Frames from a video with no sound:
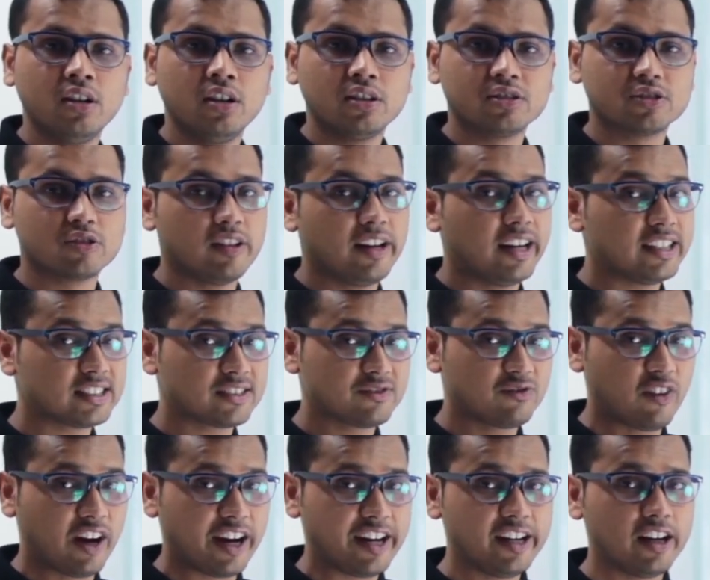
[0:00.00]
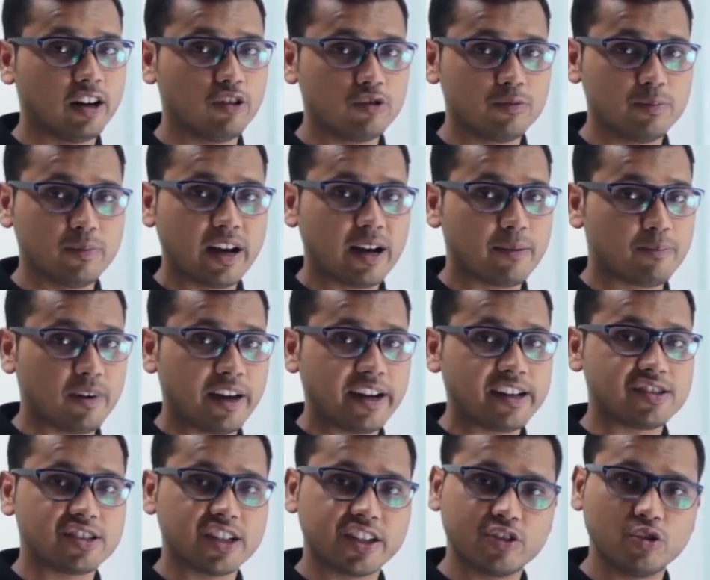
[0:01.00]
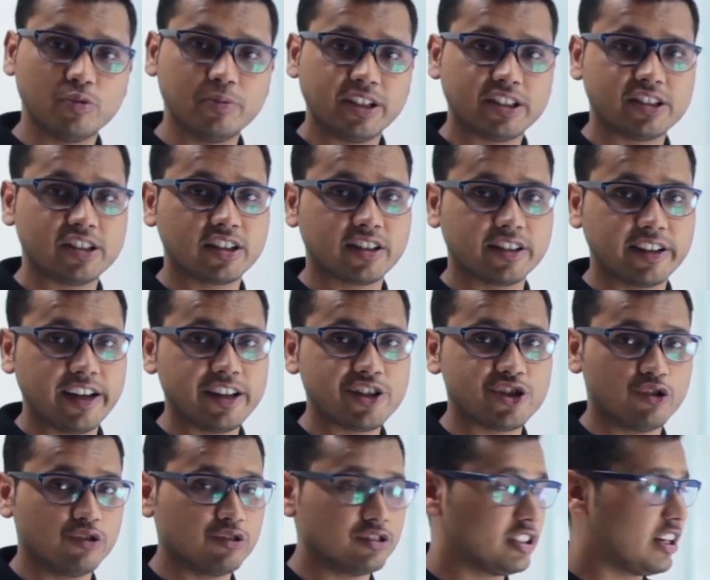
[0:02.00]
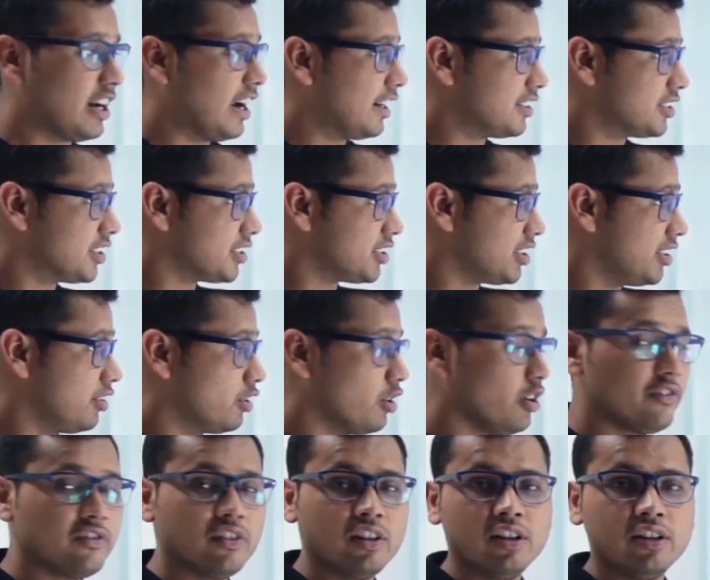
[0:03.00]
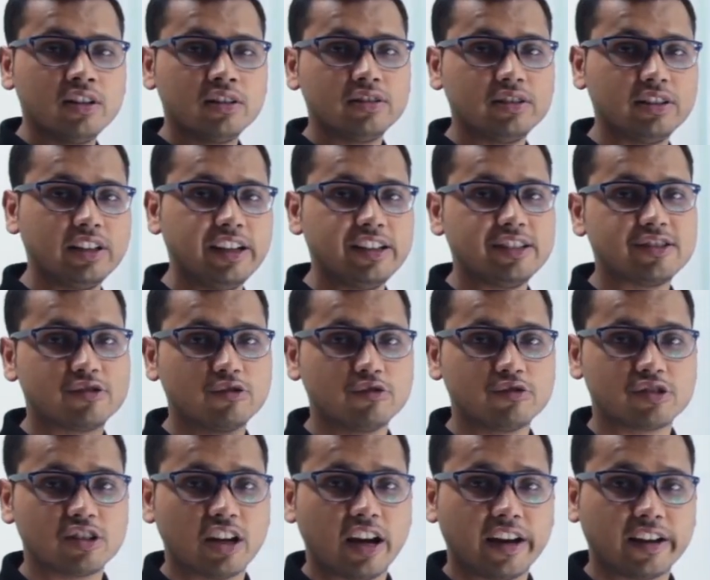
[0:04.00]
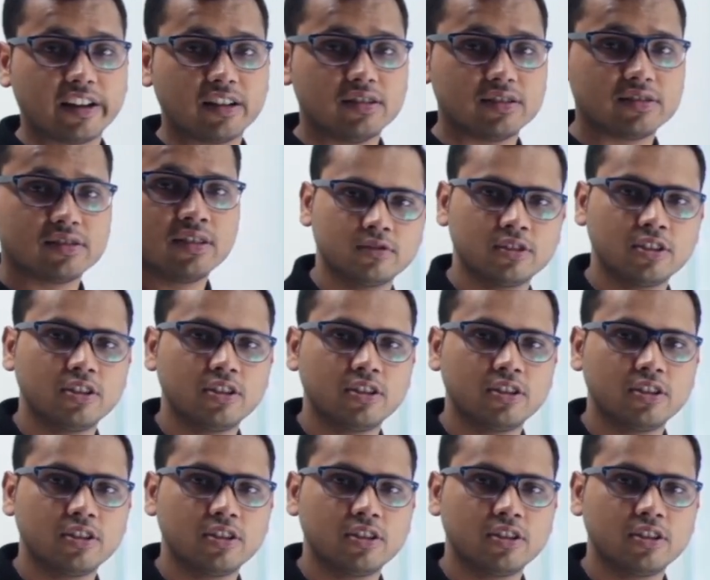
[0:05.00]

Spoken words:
So let's find out by applying trigonometric ratios the adjacent of these two triangles.